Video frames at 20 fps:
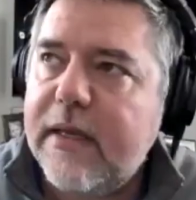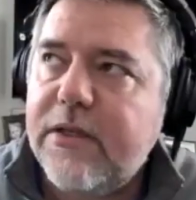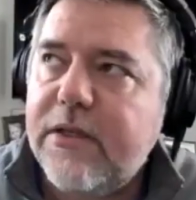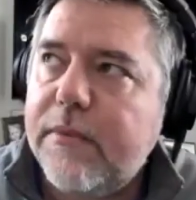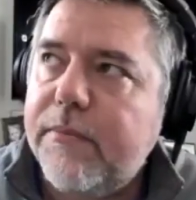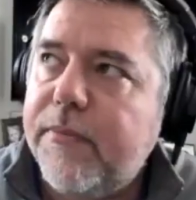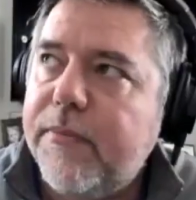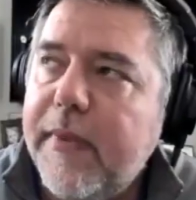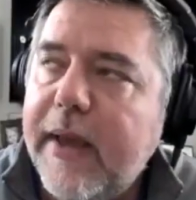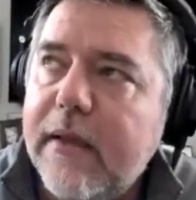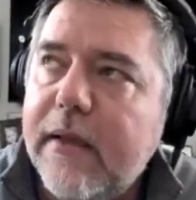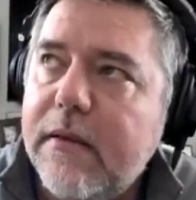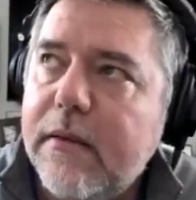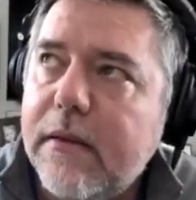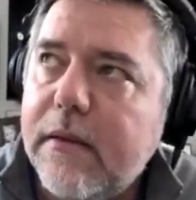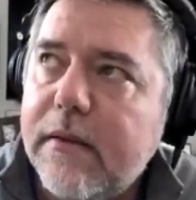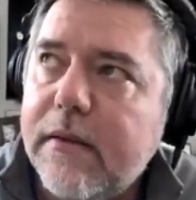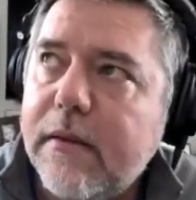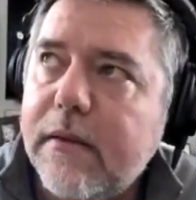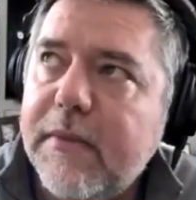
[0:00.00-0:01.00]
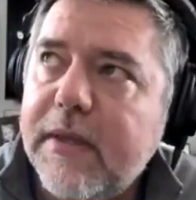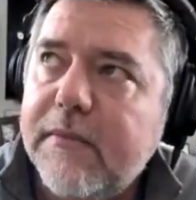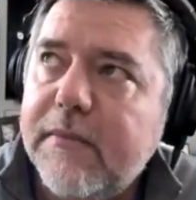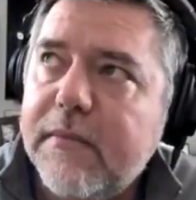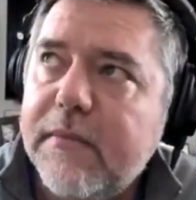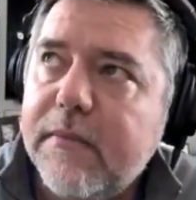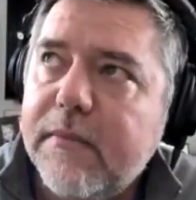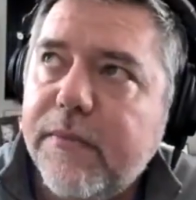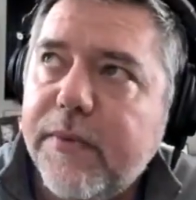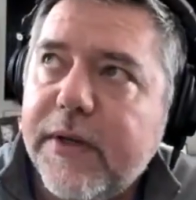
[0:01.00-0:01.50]
actually, Matt, let me
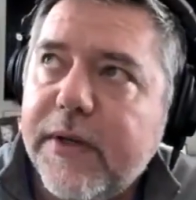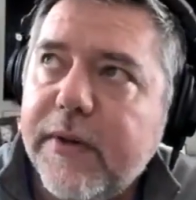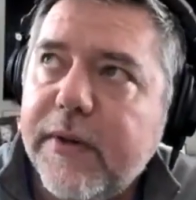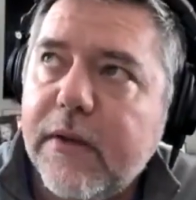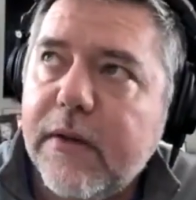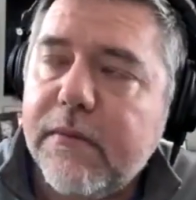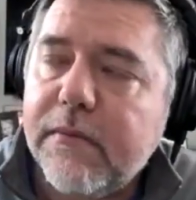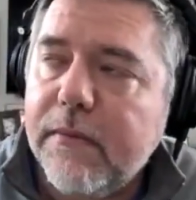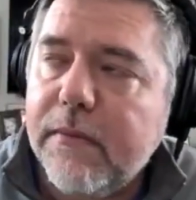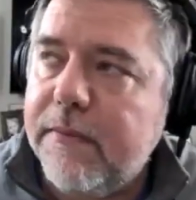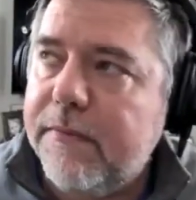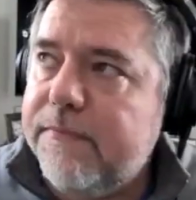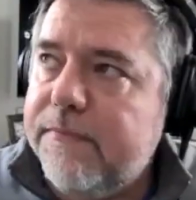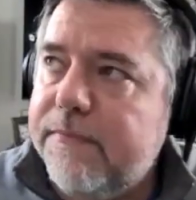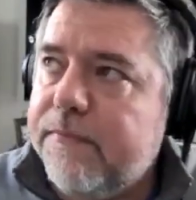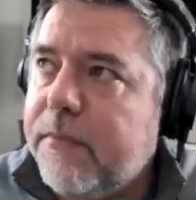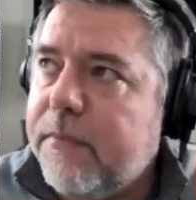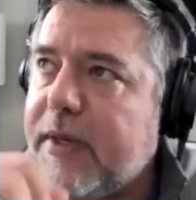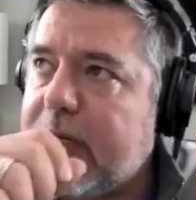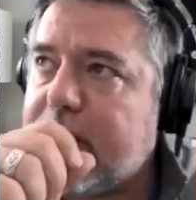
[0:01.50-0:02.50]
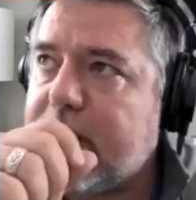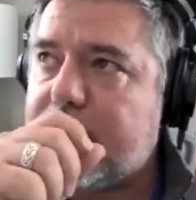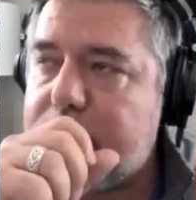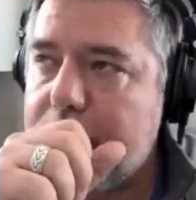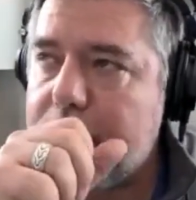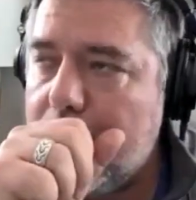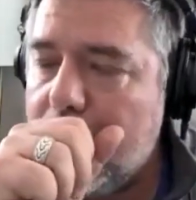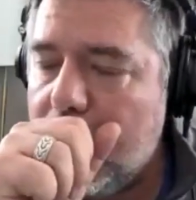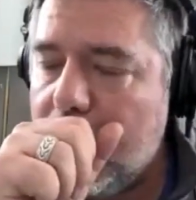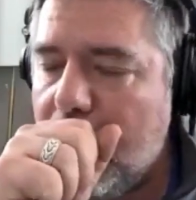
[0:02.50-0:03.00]
bring in, because,
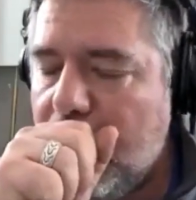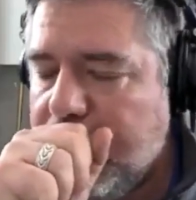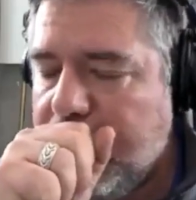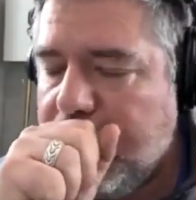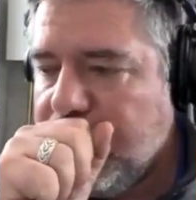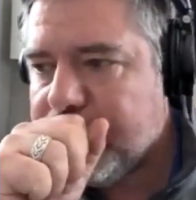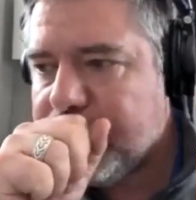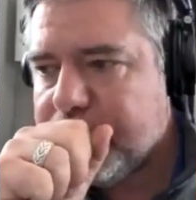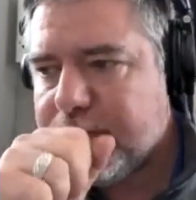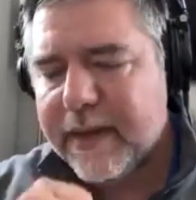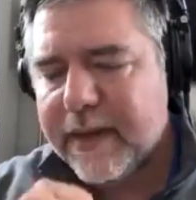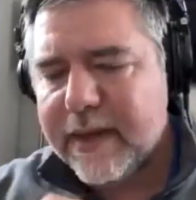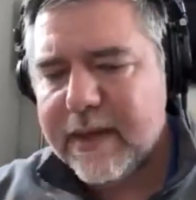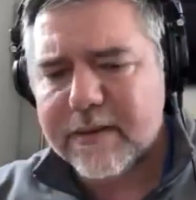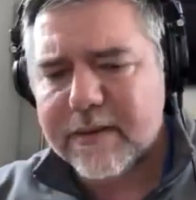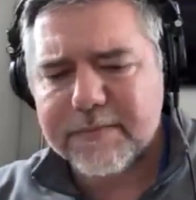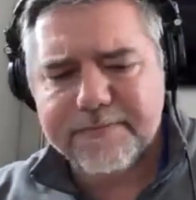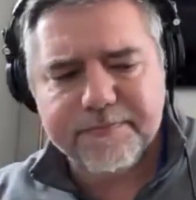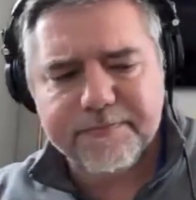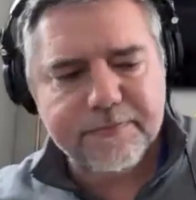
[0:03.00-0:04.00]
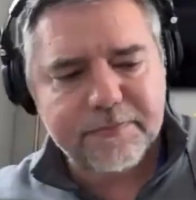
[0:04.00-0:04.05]
man,